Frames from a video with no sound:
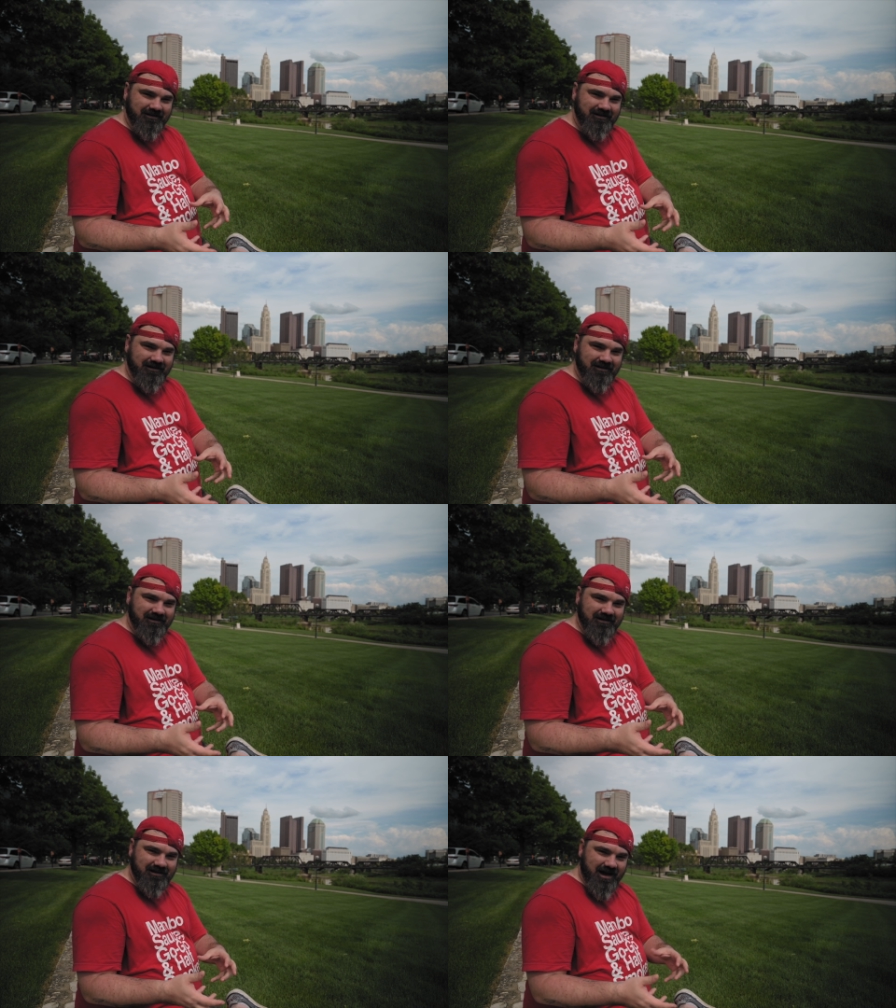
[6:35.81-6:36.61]

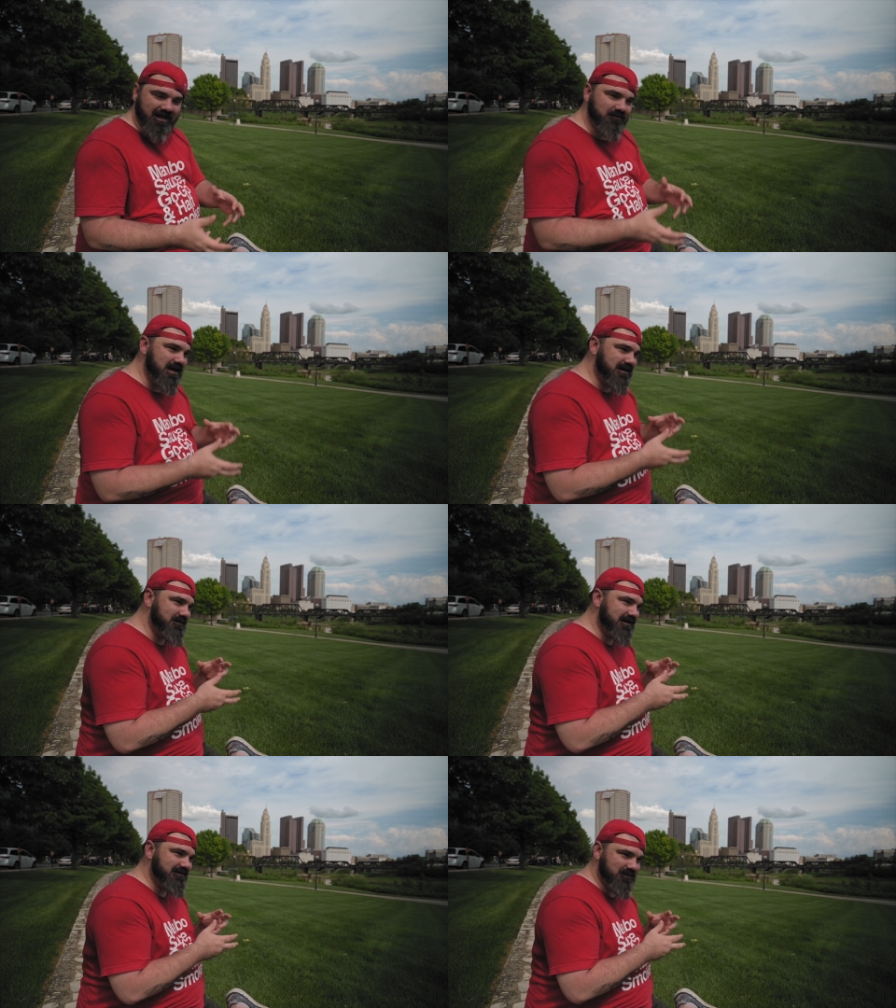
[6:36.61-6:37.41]
Alan
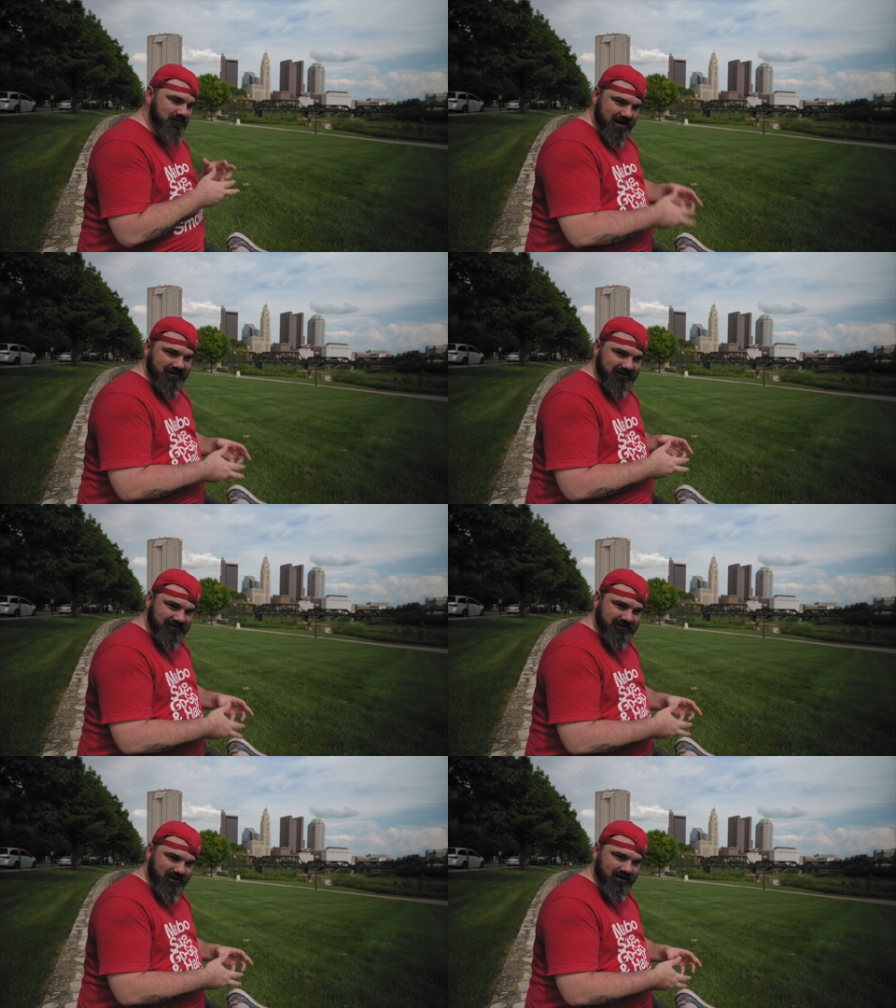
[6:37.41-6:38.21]
Menken makes some
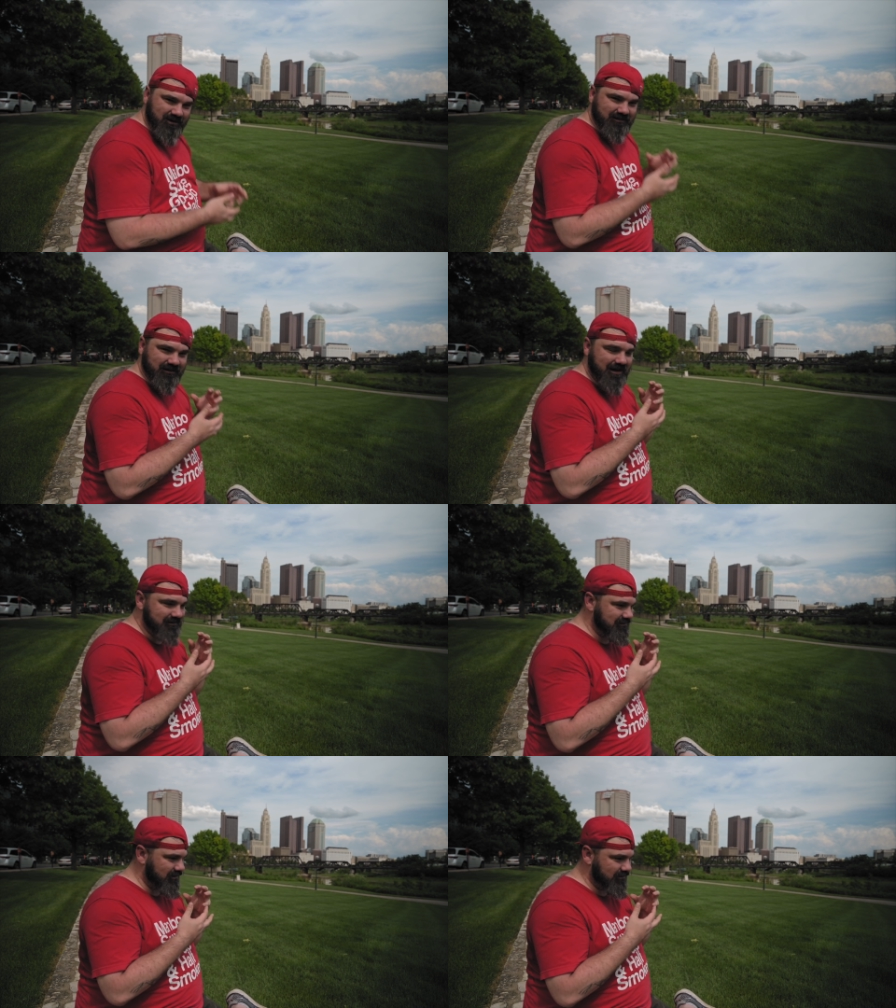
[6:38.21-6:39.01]
amazing songs. The
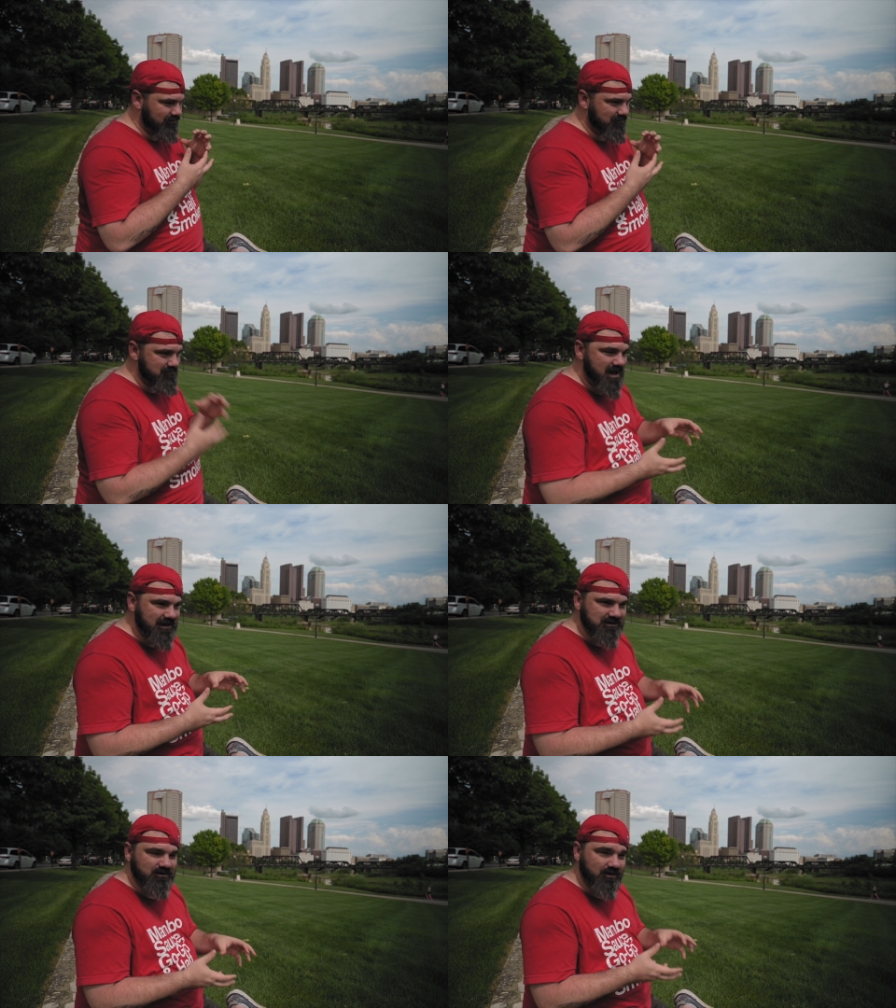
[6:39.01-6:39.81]
Aladdin songs were
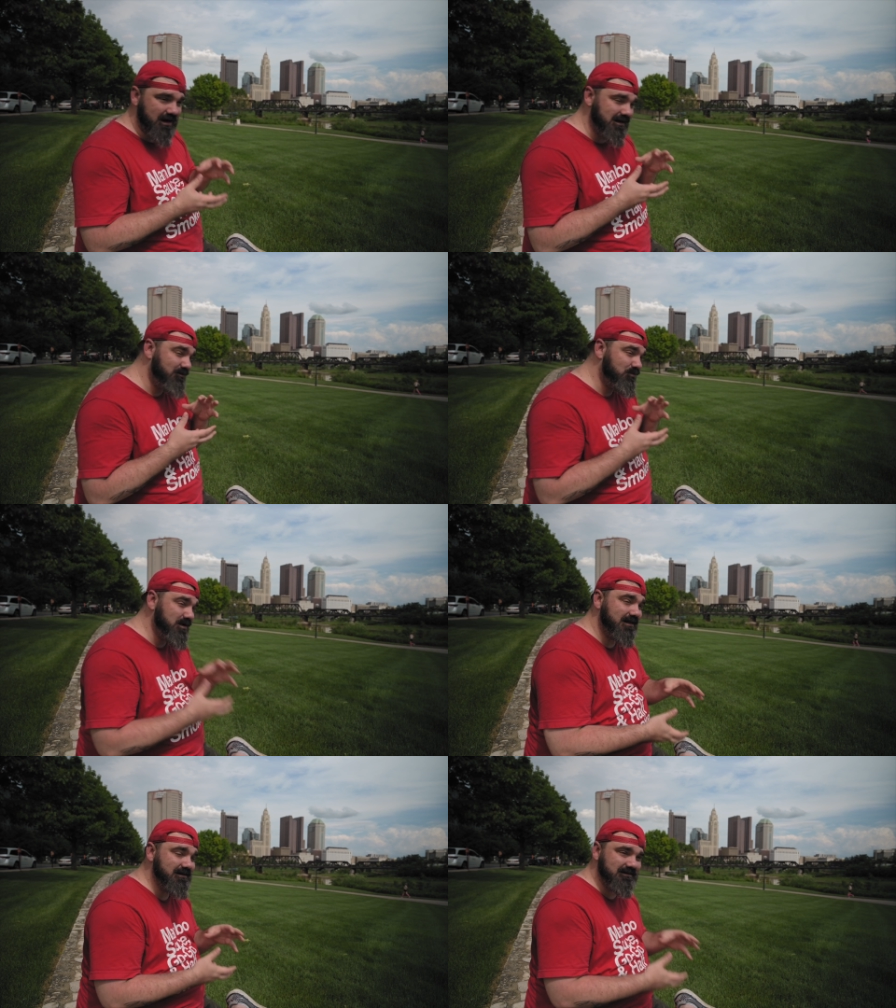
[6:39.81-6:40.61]
magical, and they
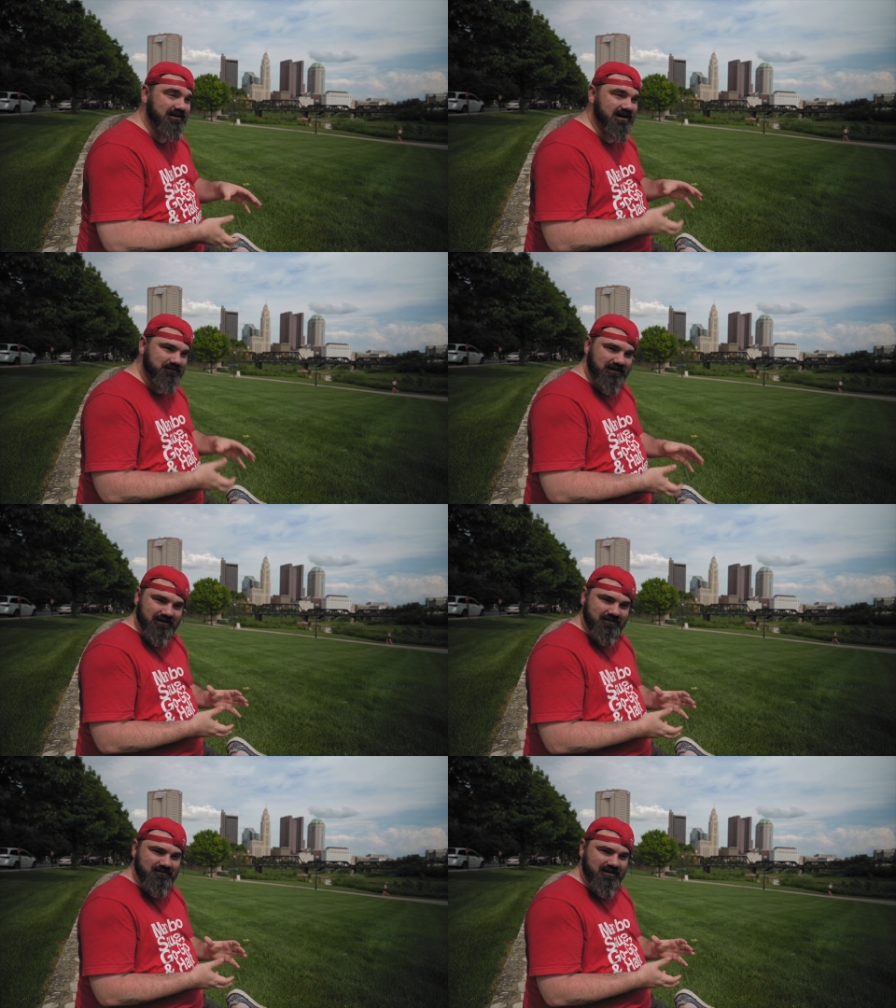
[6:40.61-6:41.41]
really stood up to
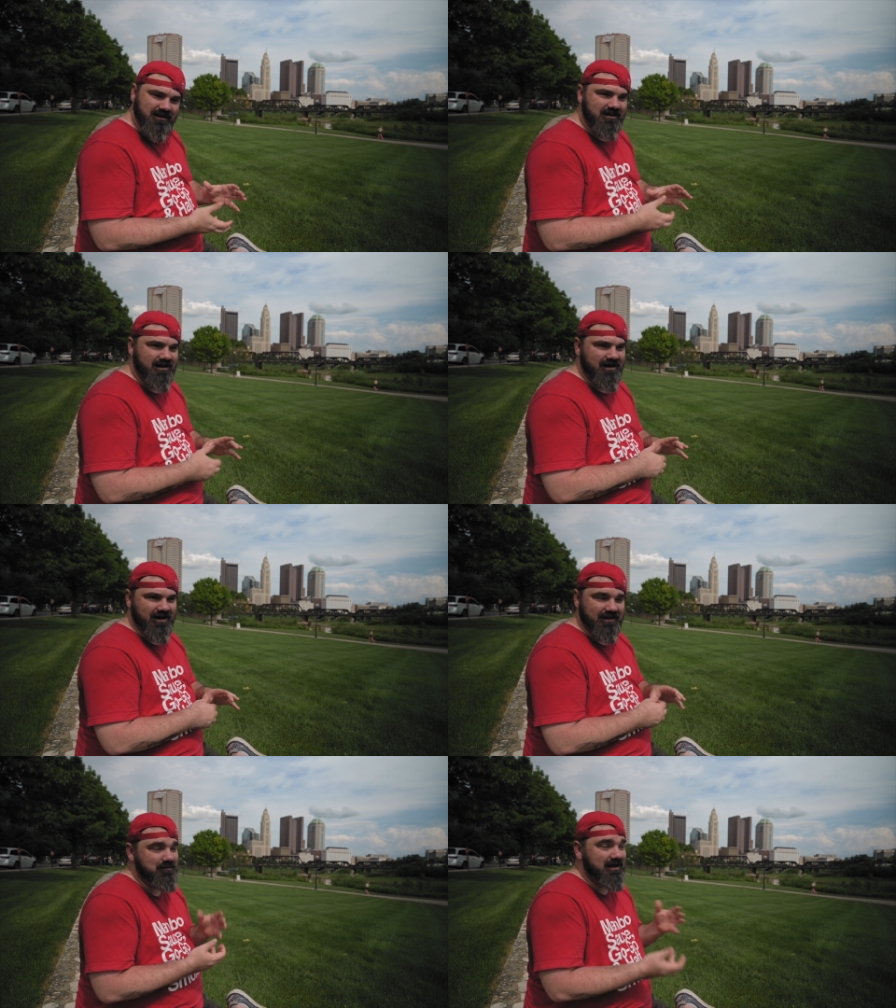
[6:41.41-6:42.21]
them
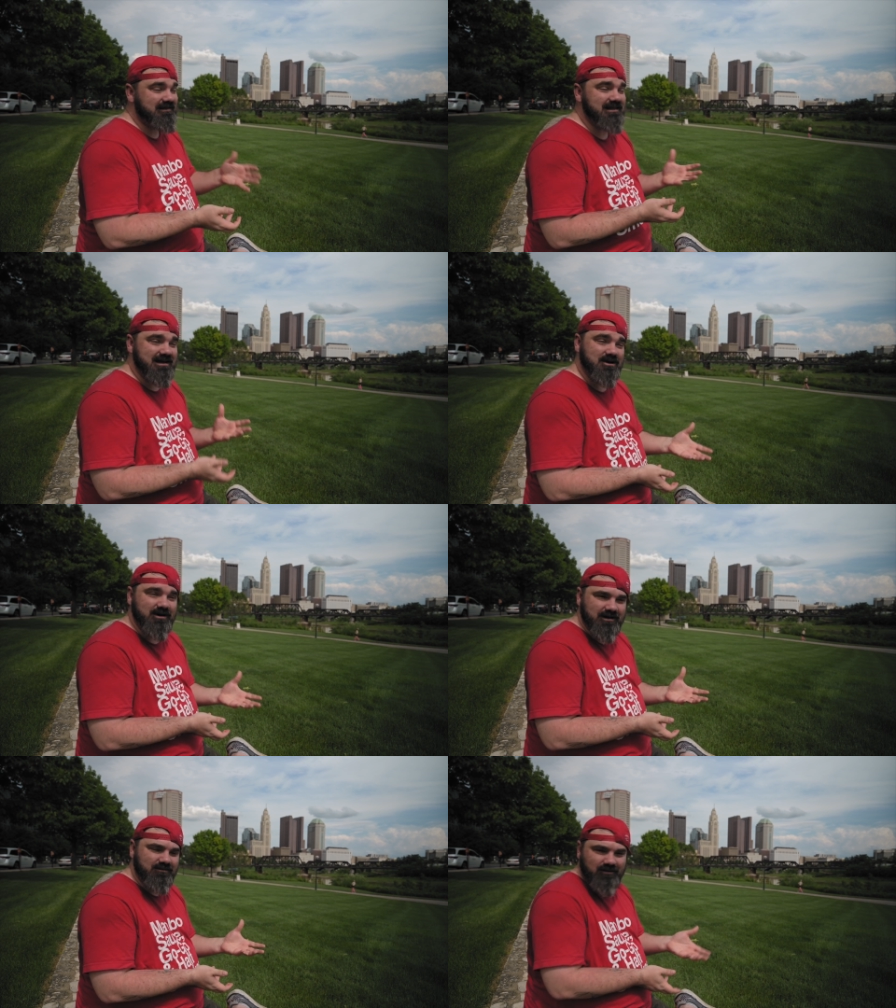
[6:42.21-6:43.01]
the best they
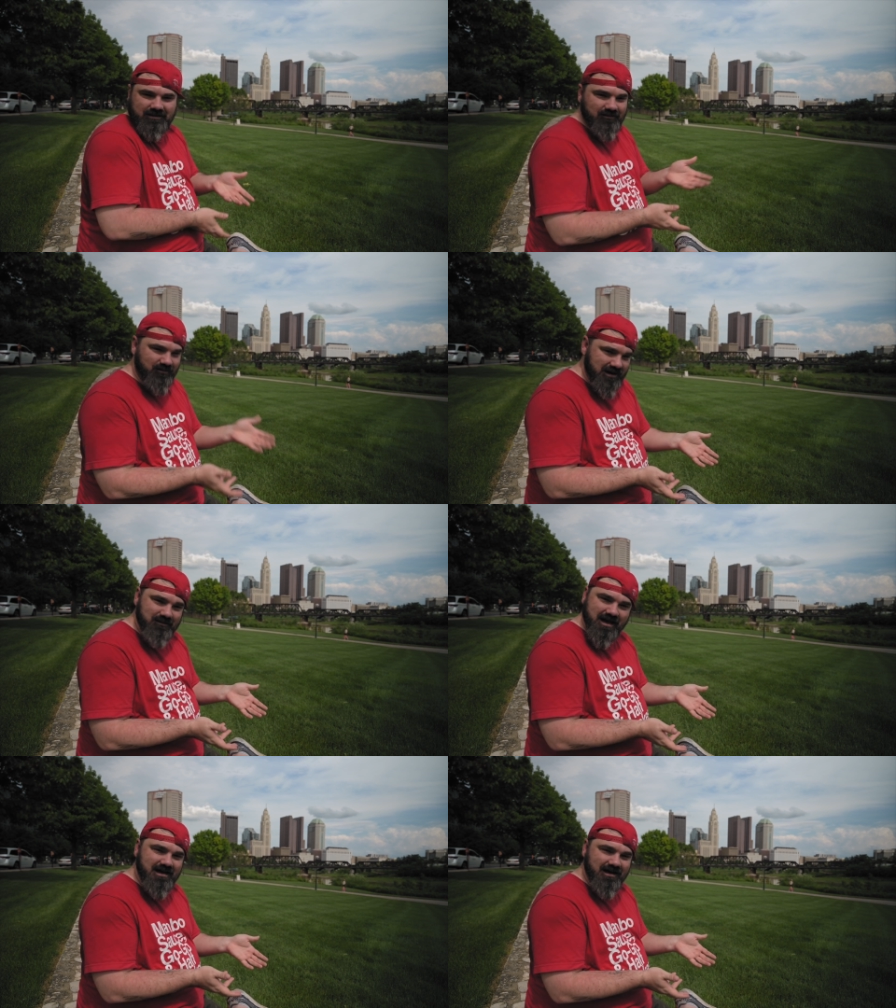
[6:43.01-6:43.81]
could with the
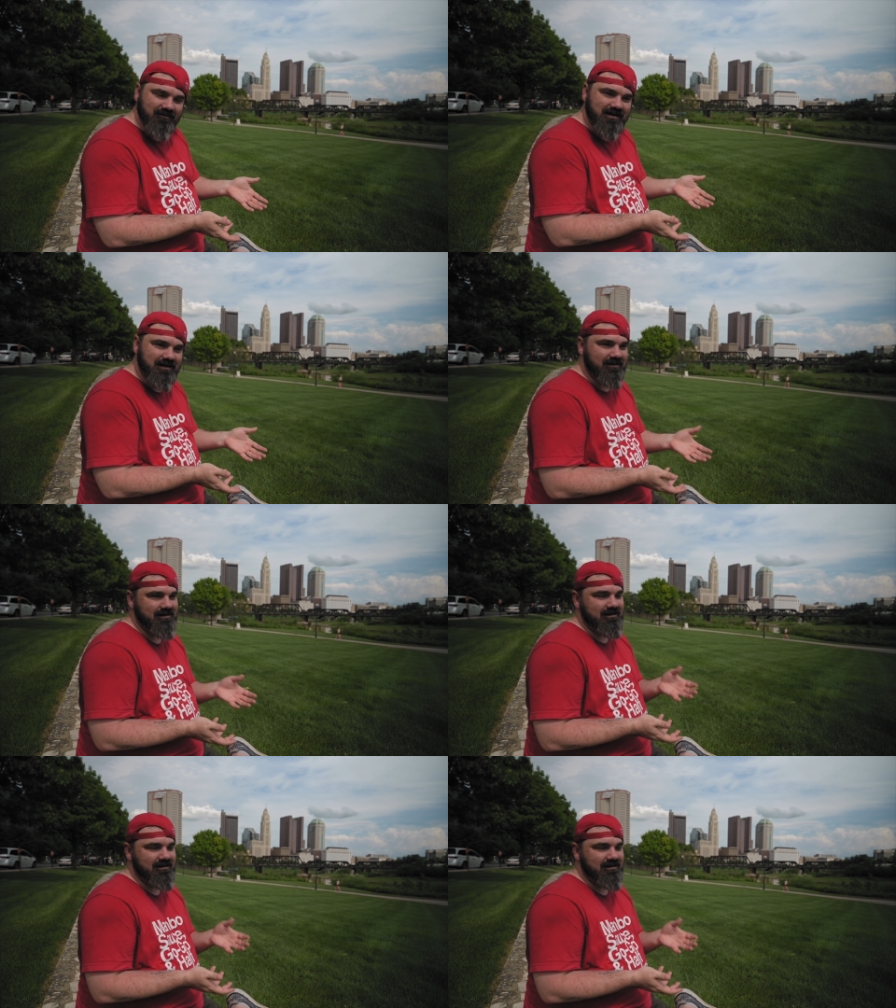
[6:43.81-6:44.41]
remake of it.